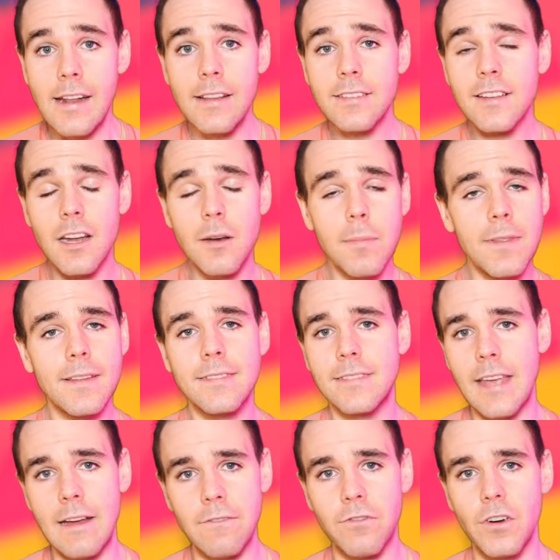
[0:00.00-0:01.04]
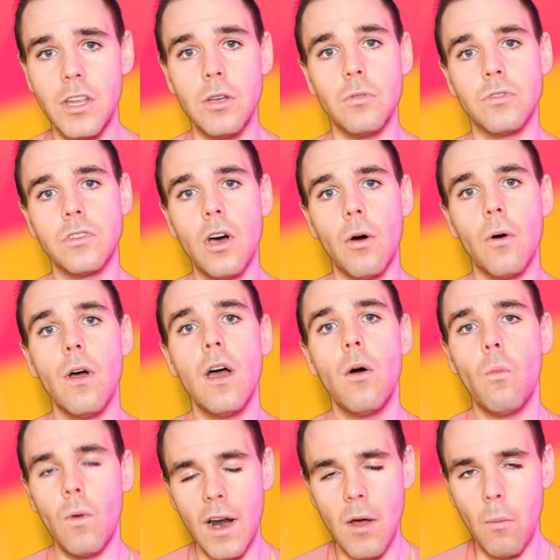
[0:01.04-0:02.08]
And it's going to be the same for you. So
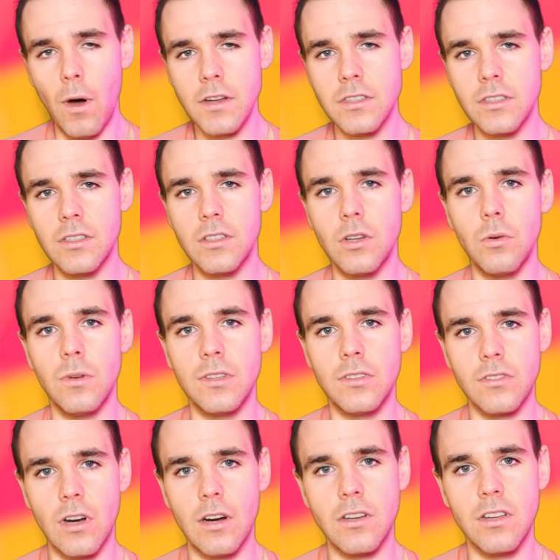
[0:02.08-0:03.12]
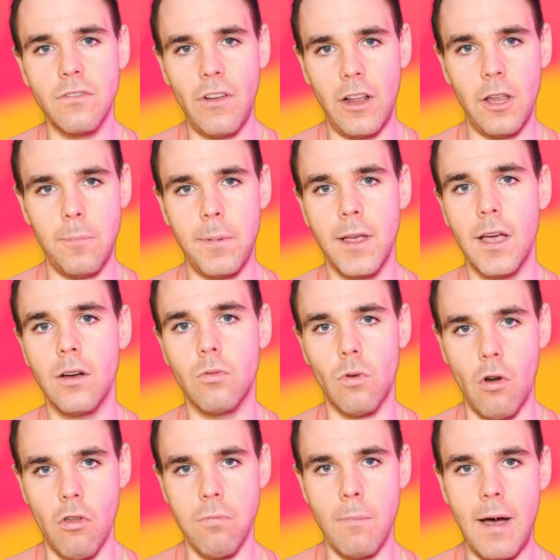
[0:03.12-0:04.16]
what I want you to do is start developing a
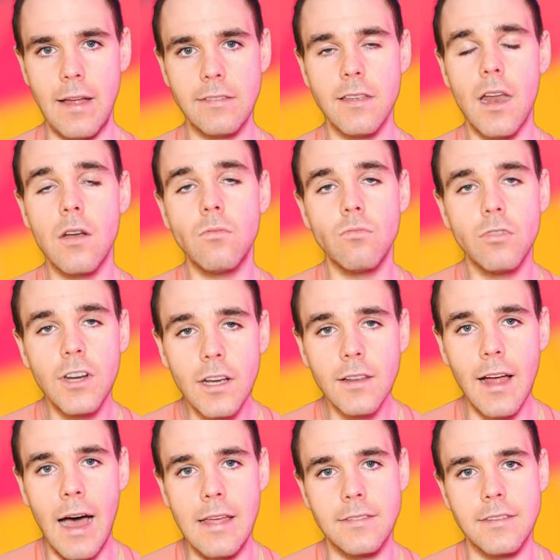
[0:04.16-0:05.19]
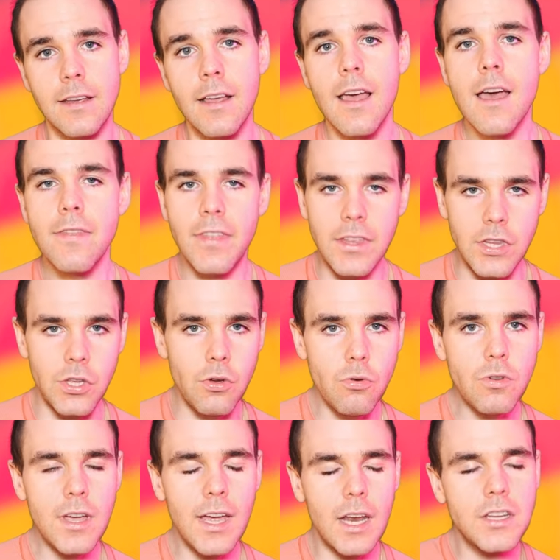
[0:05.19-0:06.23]
growth mindset and realizing that
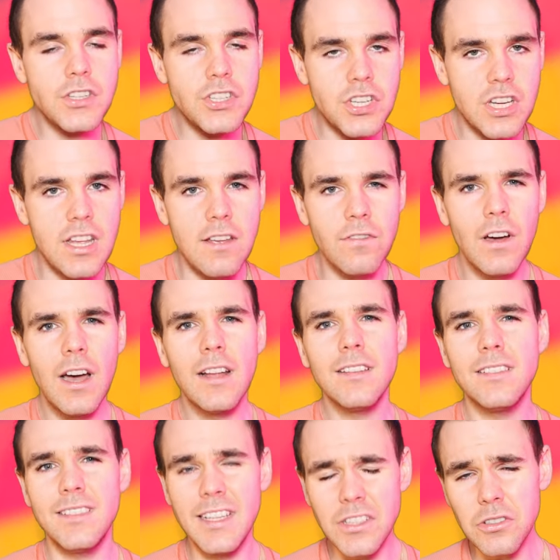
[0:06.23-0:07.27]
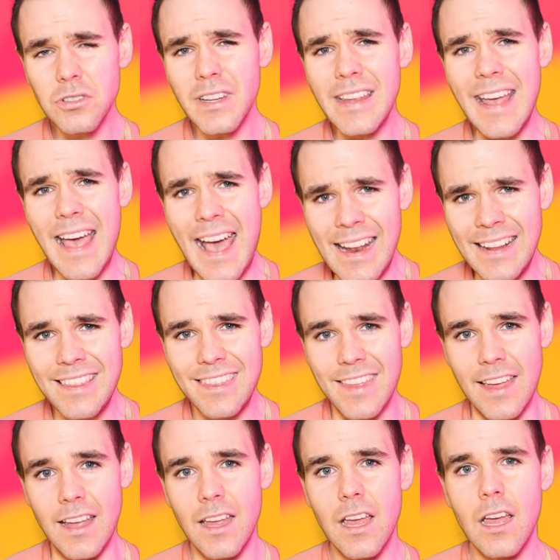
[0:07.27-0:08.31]
you can achieve literally
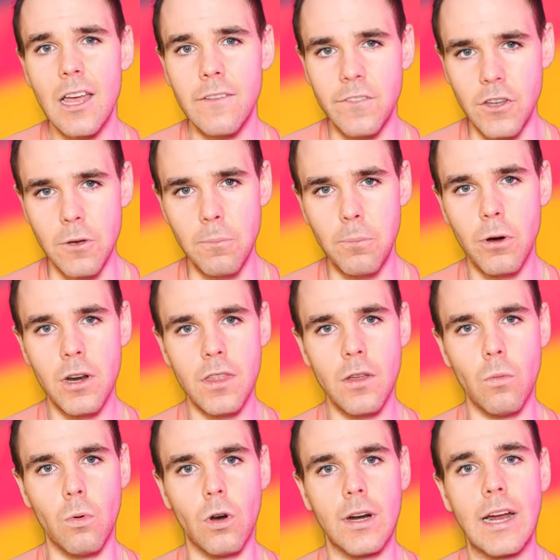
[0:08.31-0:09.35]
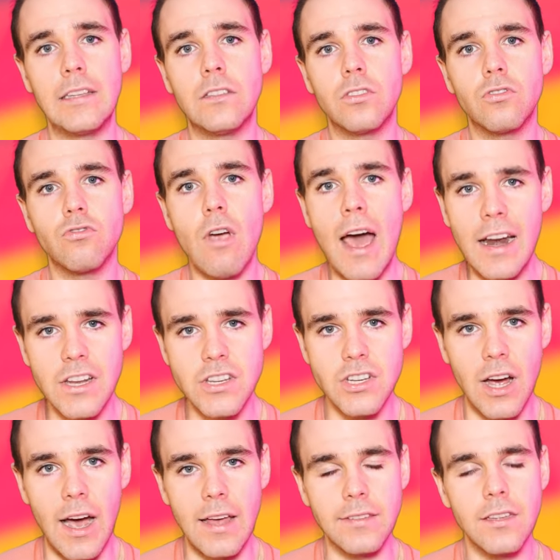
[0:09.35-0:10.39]
anything if you put in the work and
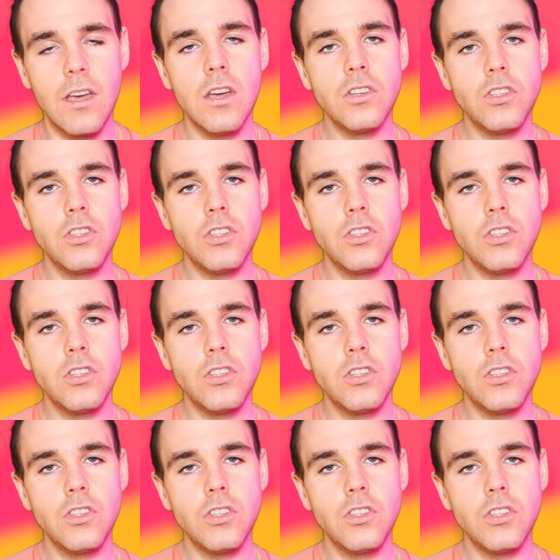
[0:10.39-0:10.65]
strategize